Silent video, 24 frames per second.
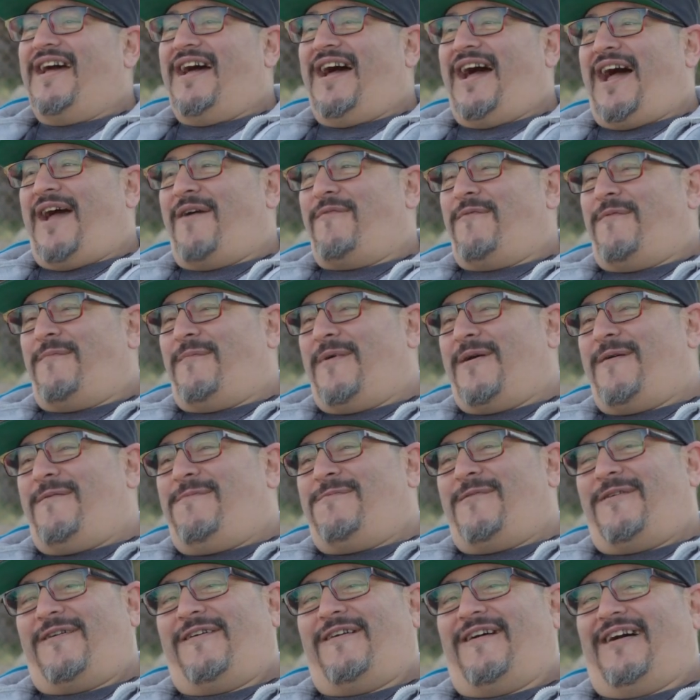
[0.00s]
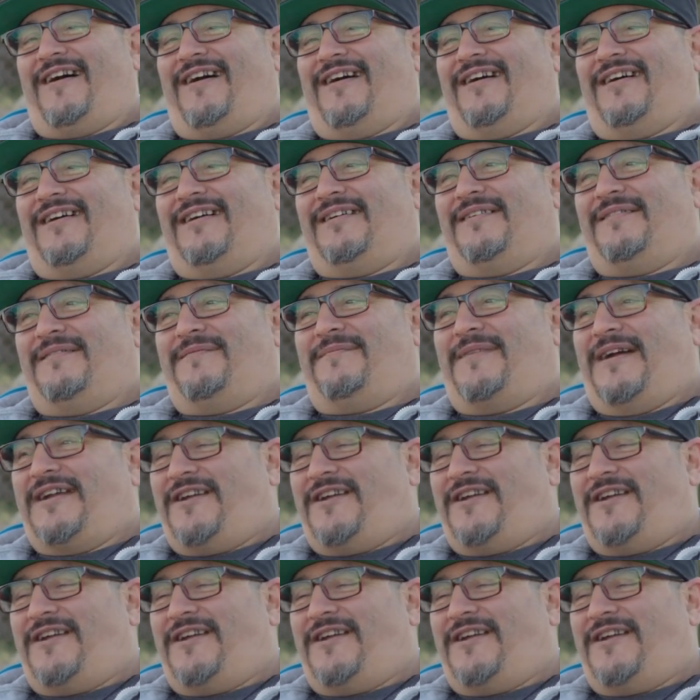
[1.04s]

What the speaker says: I remember my